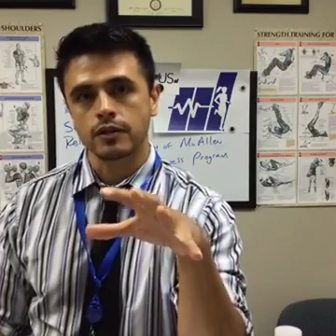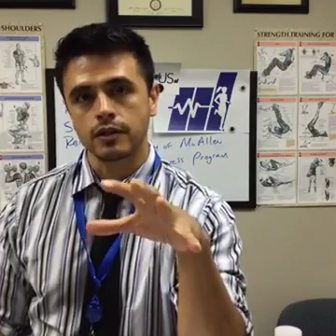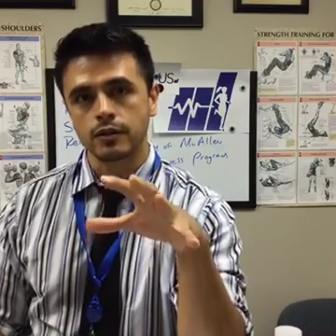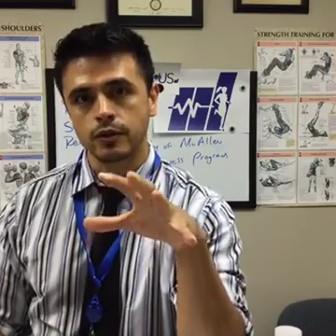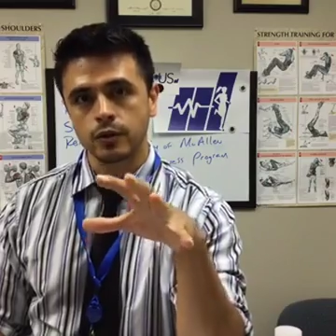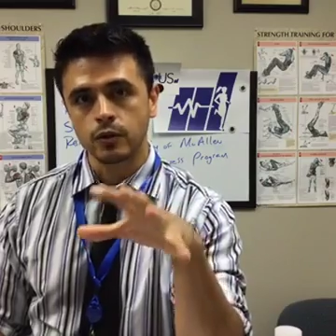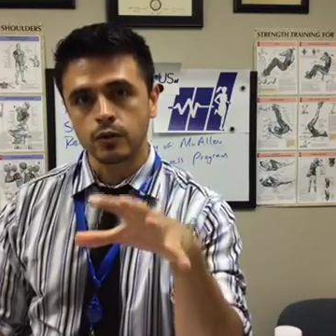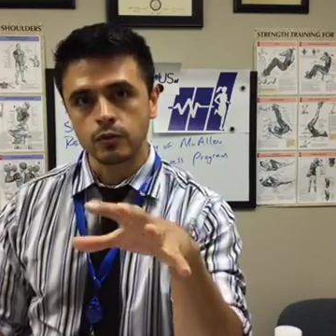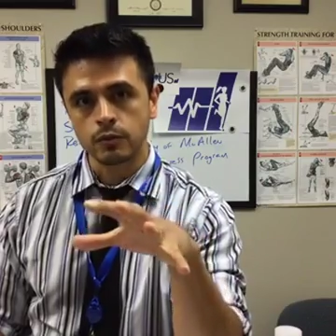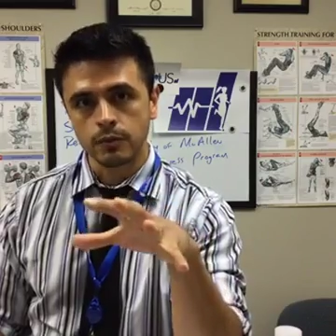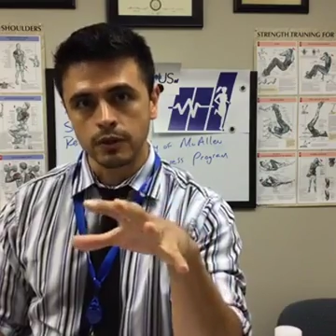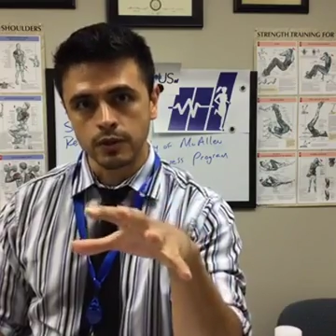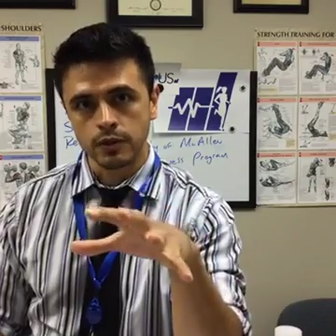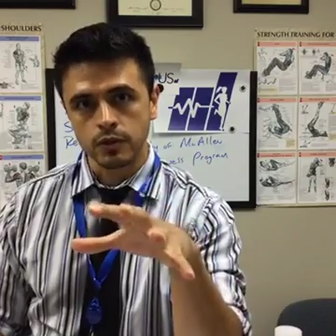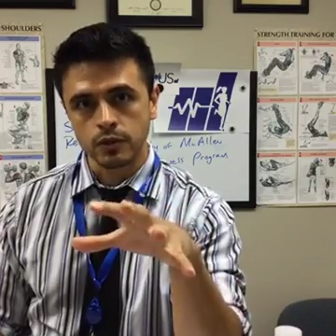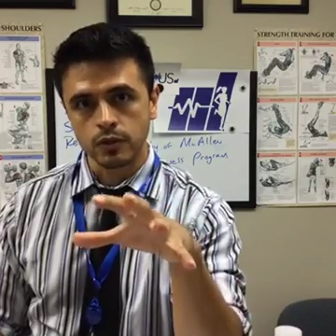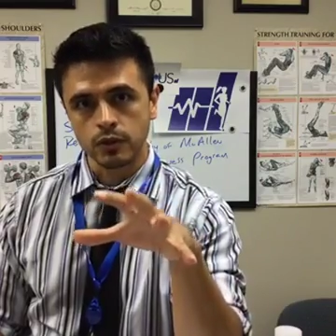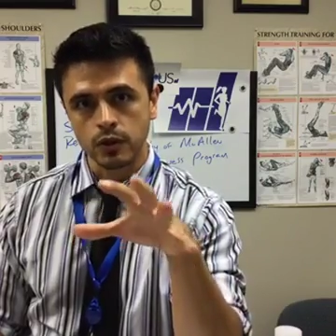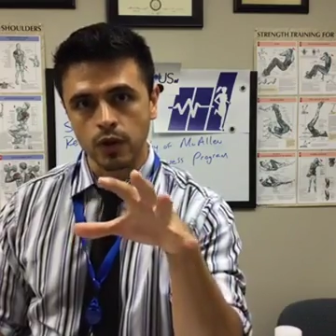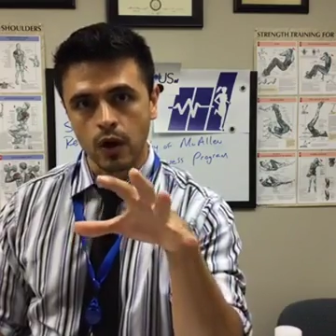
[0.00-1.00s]
that those
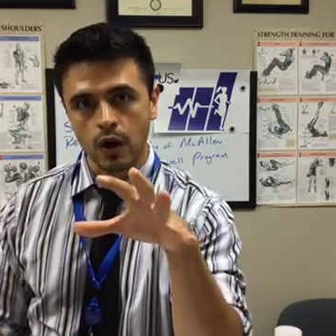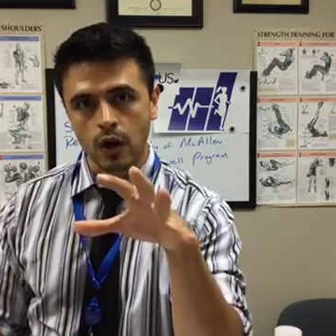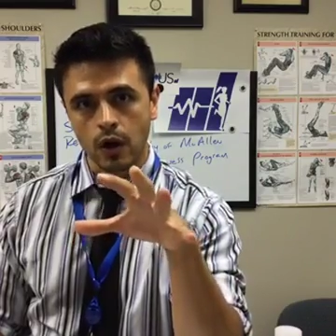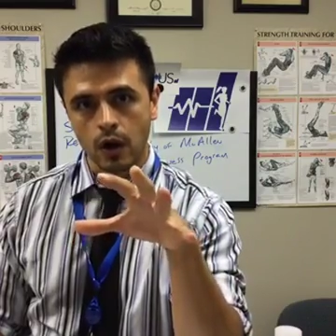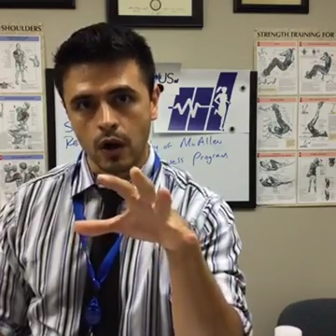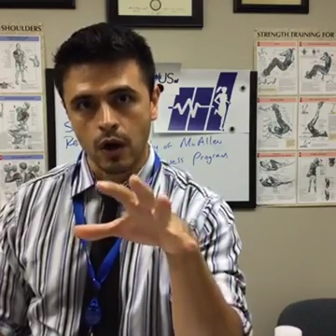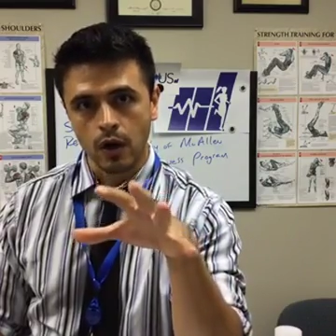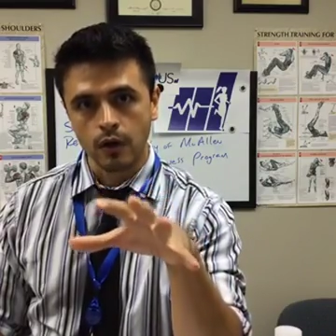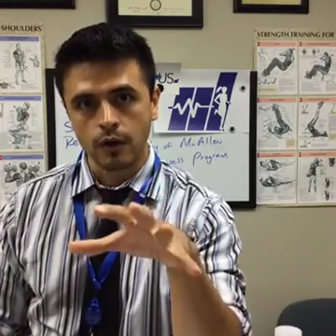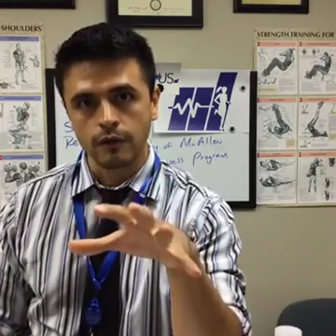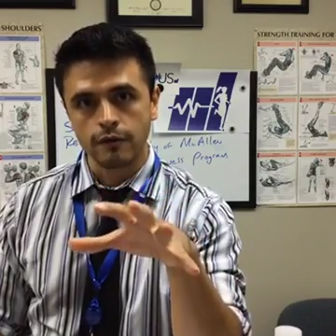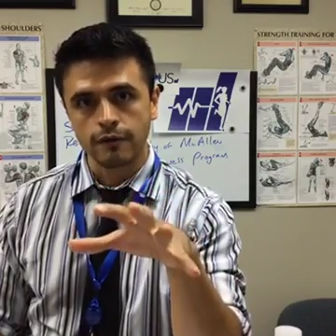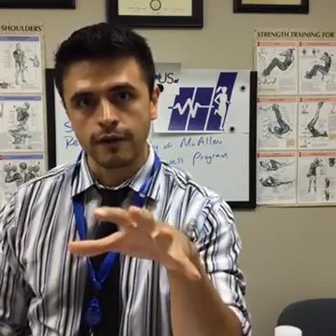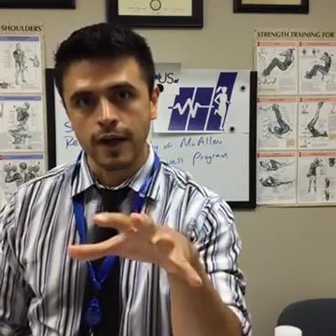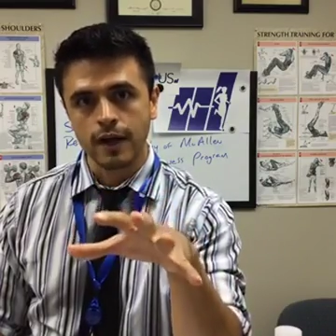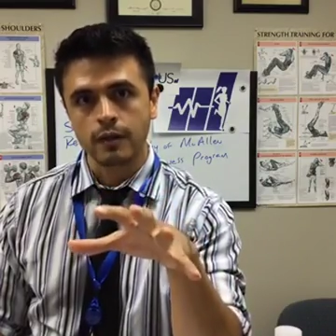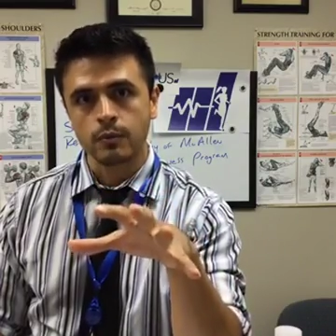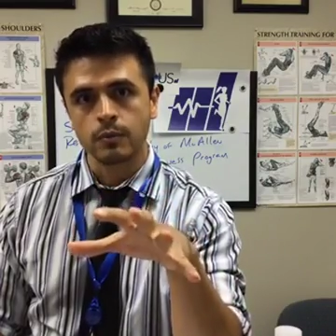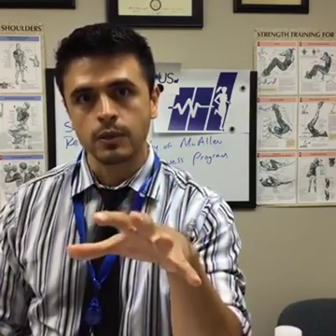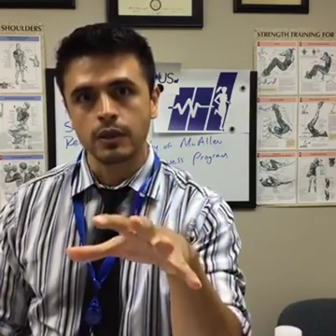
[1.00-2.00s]
muscles are in
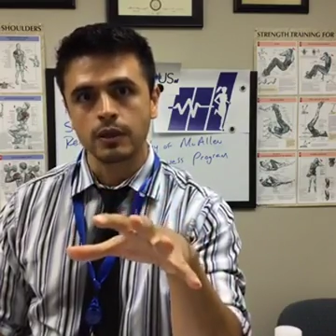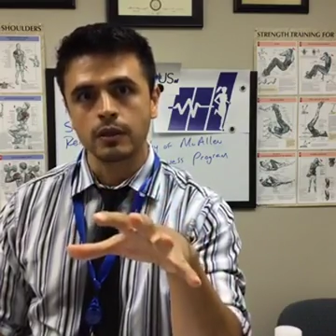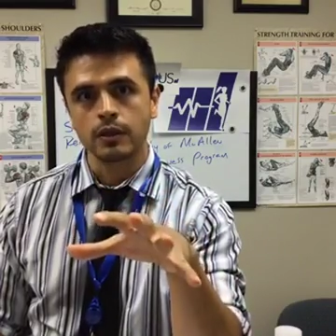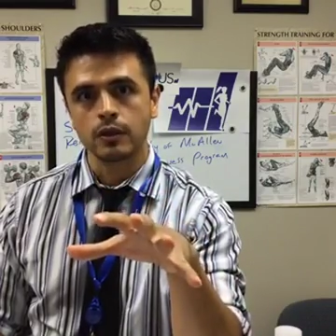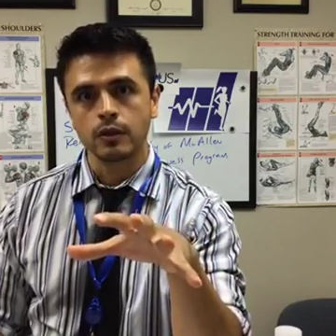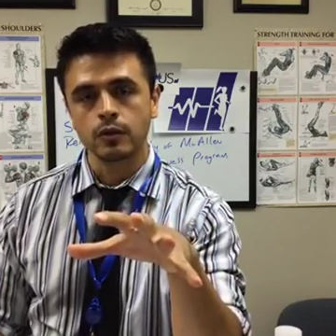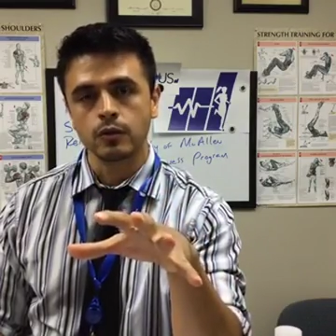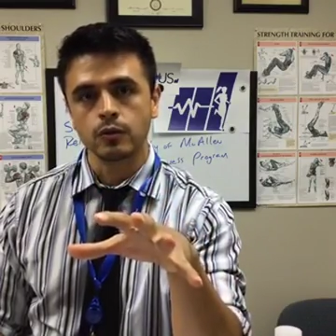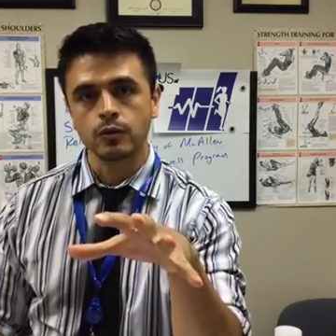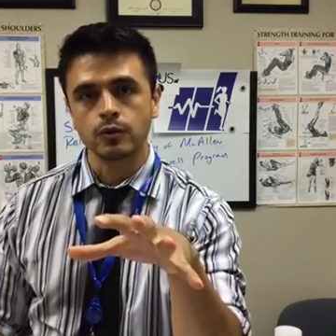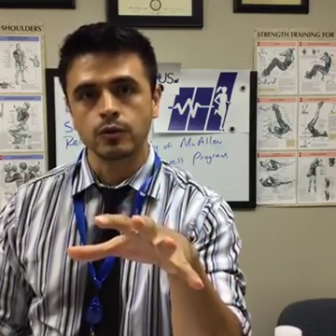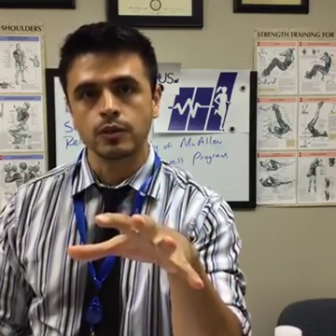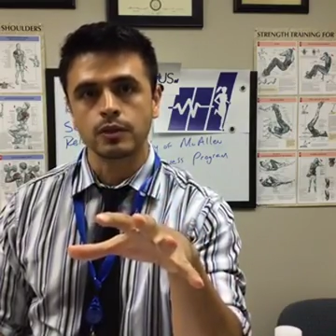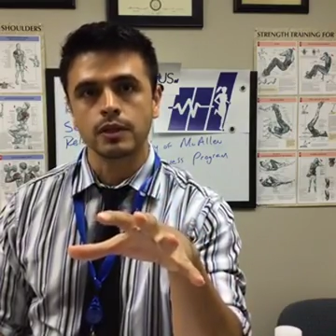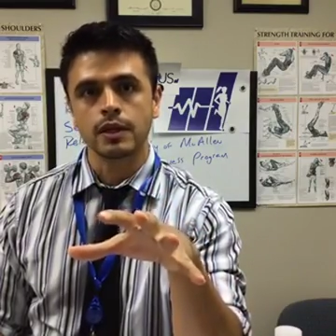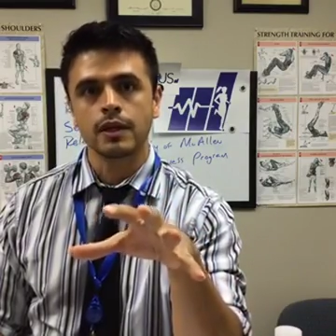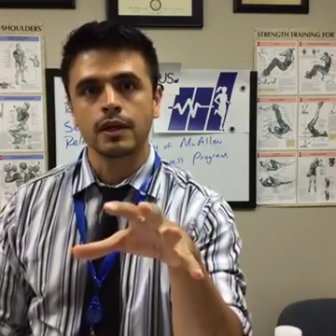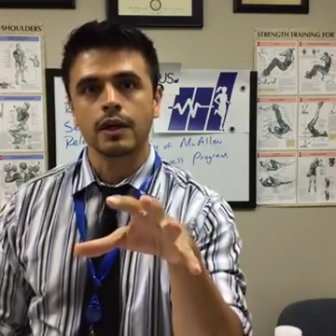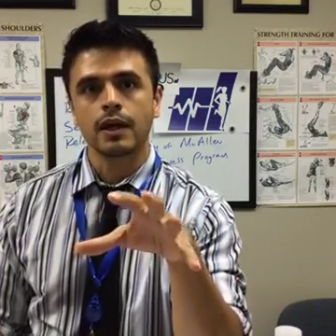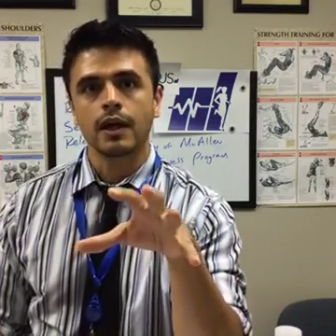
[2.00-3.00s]
fact being used